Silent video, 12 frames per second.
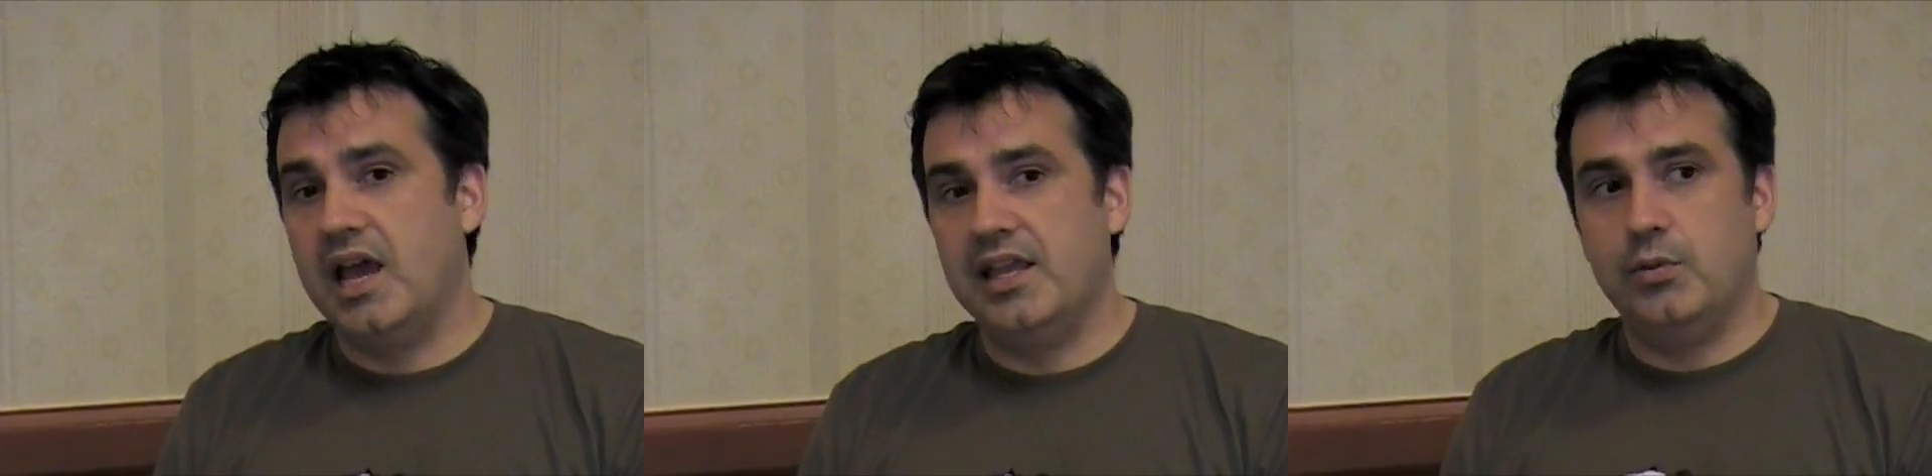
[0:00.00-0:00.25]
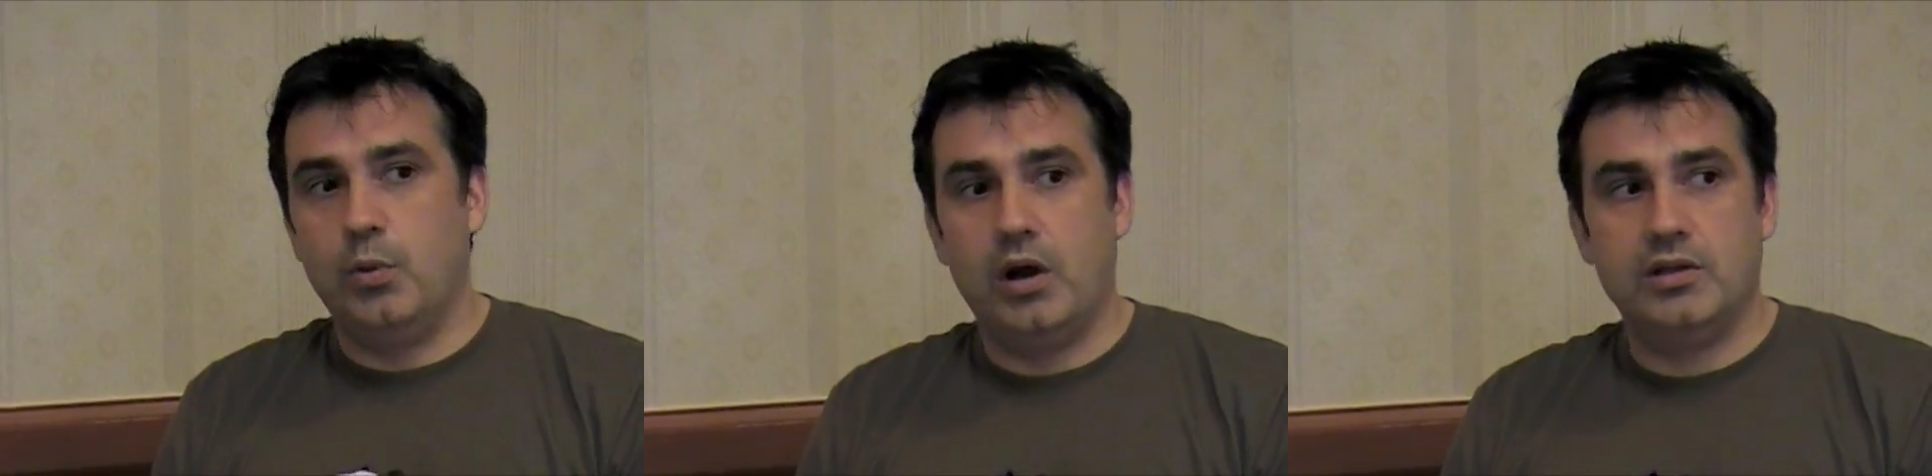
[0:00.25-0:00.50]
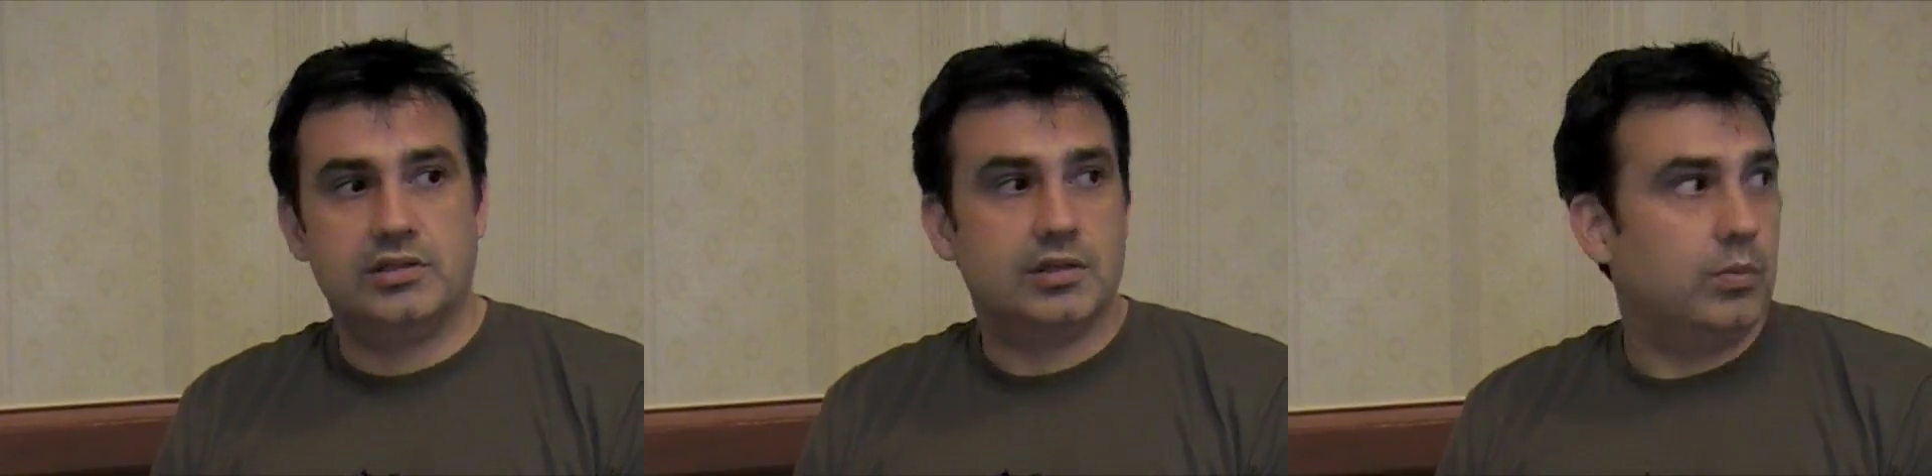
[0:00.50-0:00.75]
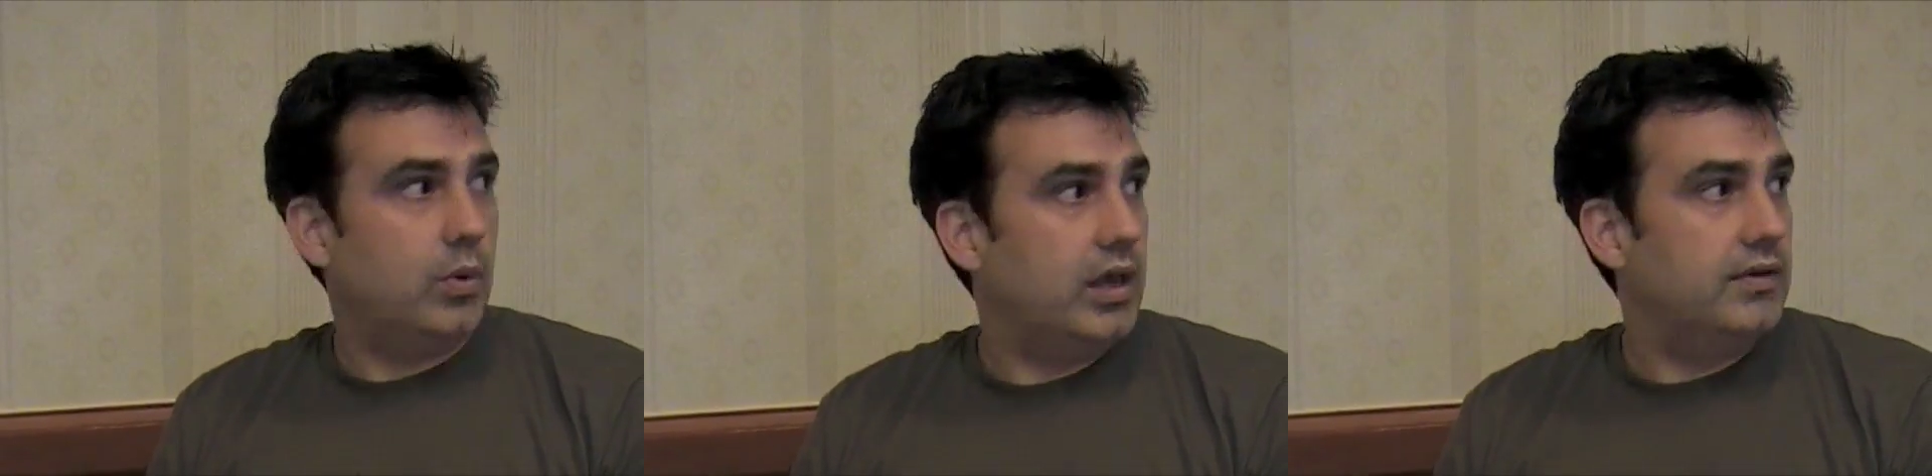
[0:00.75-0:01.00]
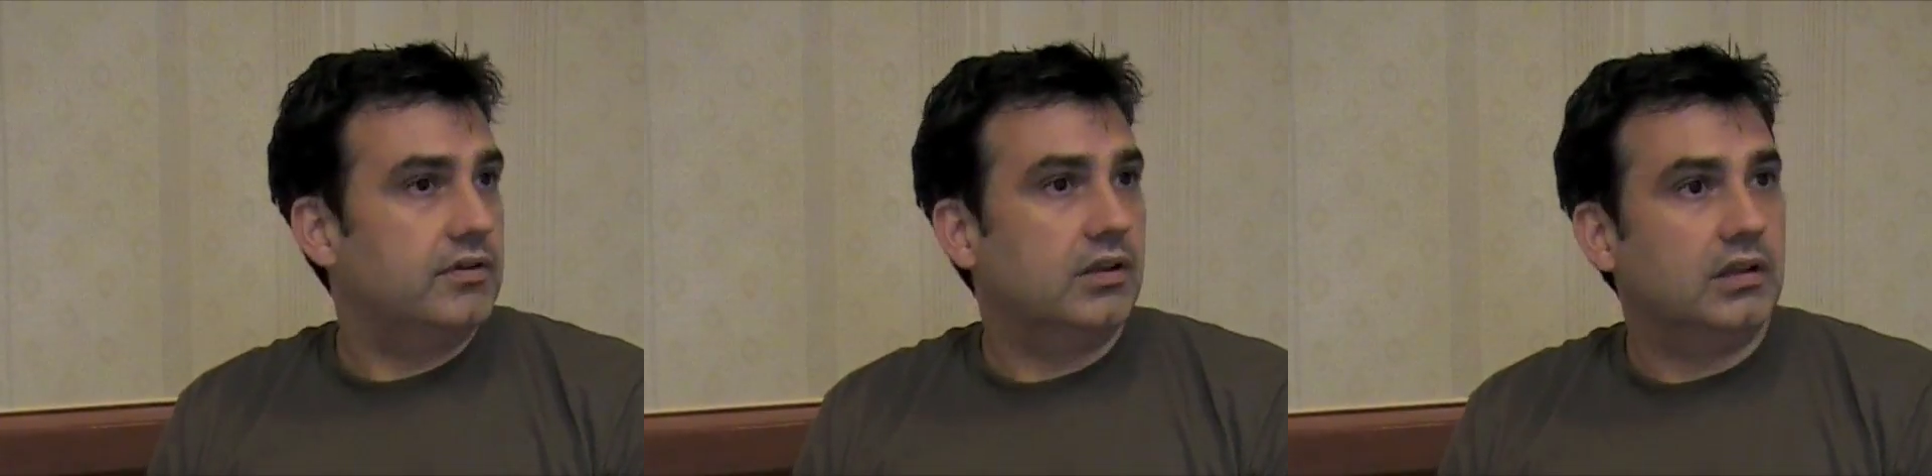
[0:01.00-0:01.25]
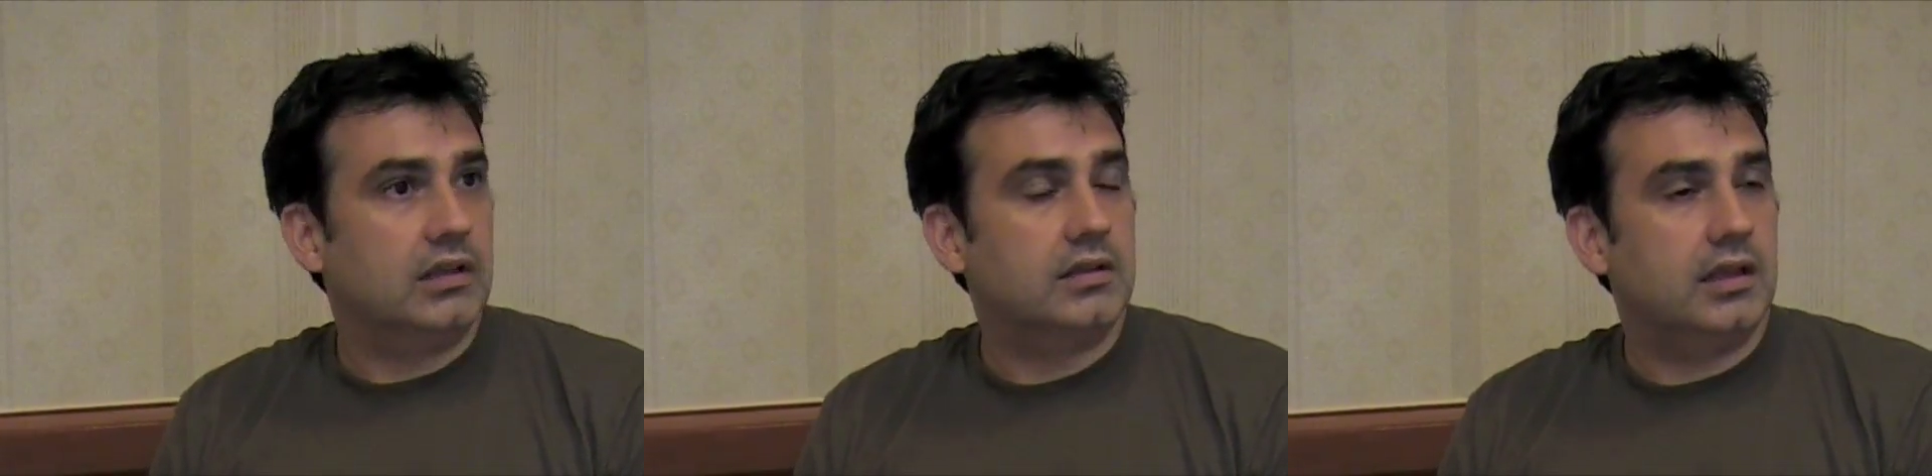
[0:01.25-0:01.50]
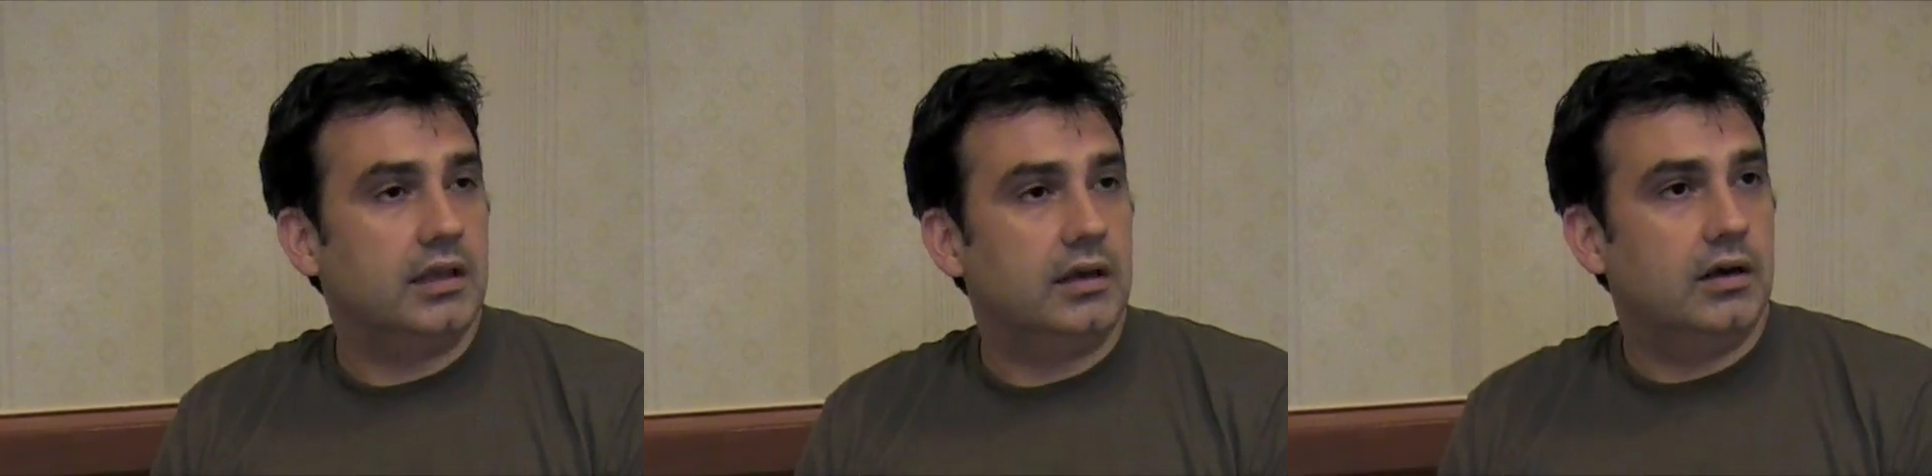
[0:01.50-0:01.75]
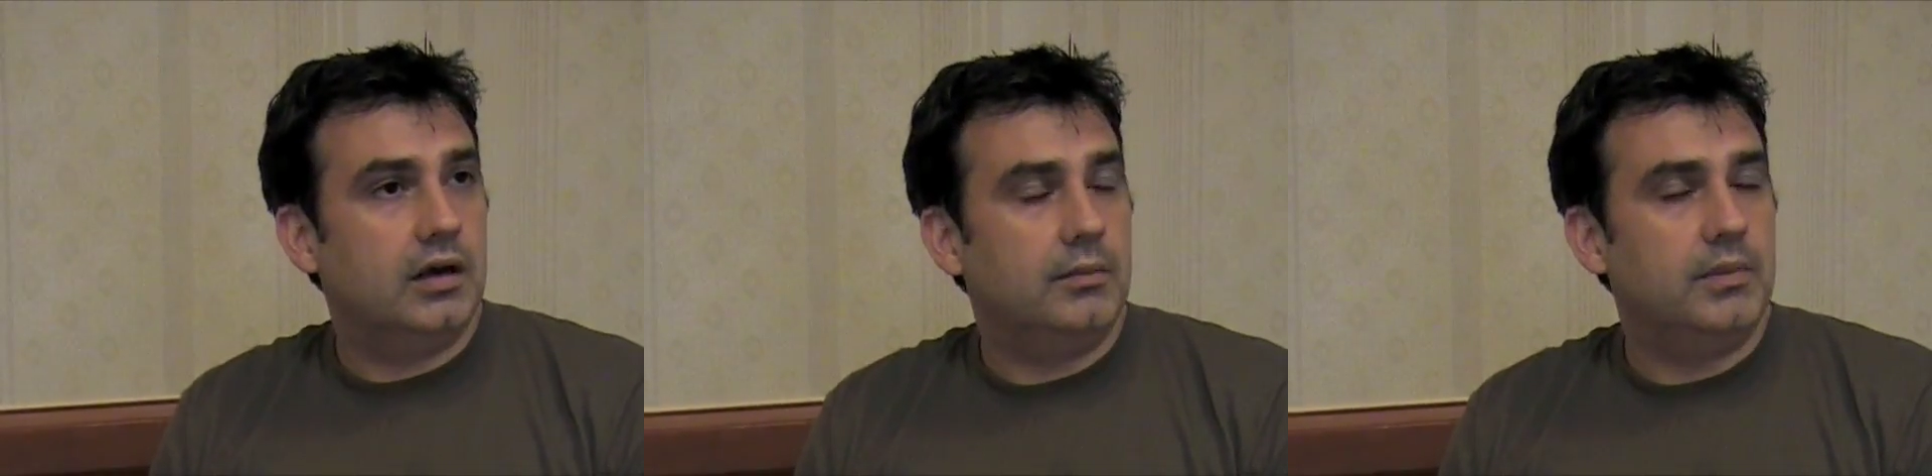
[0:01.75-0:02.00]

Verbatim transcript: and you want some way of collecting